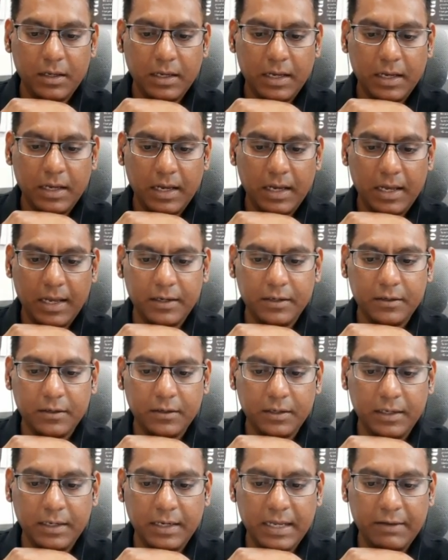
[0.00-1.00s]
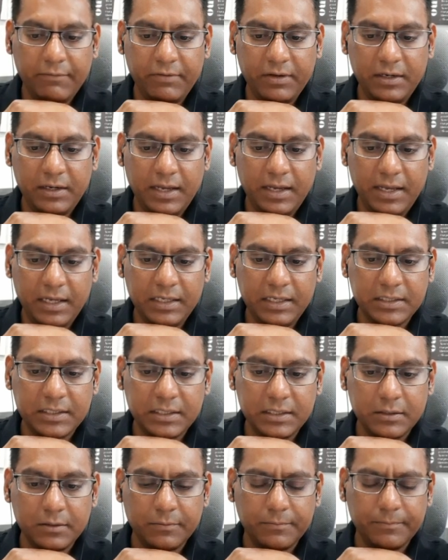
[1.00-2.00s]
I get
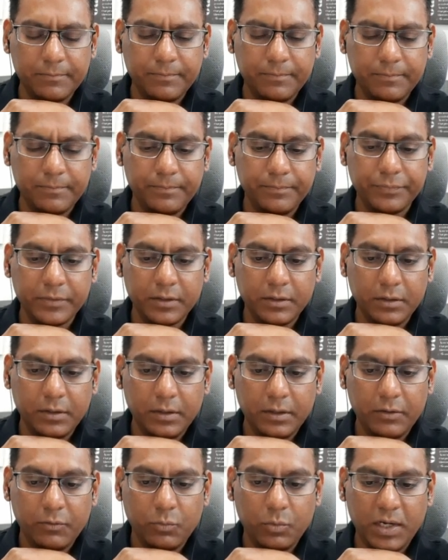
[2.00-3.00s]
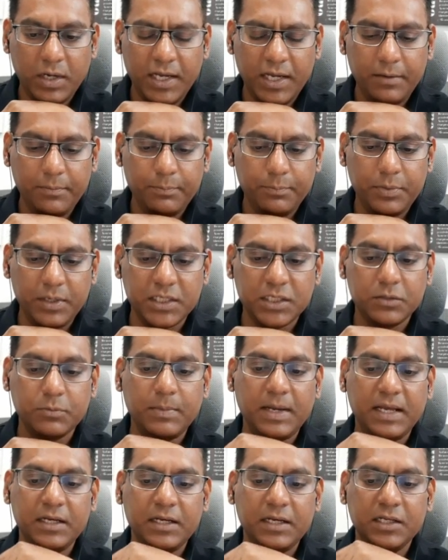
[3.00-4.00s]
11x, y plus
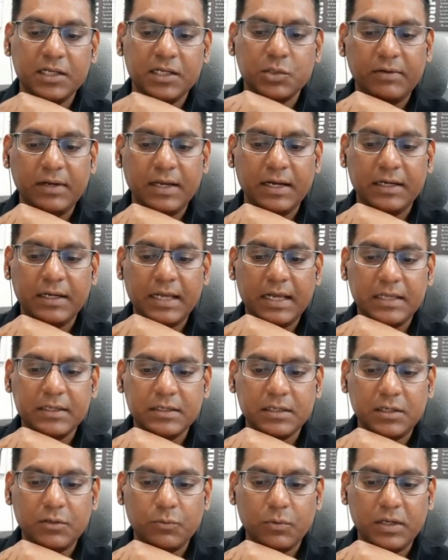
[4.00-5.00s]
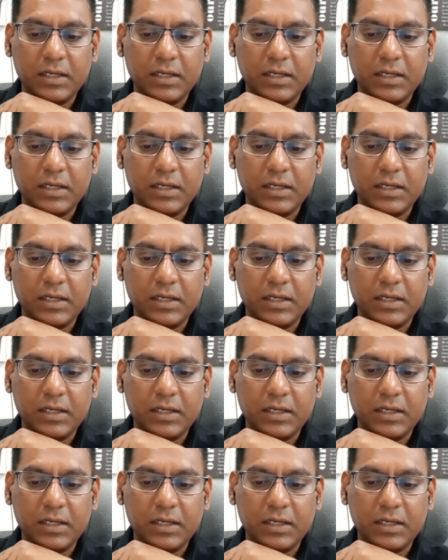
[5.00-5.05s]
minus y will get cancelled.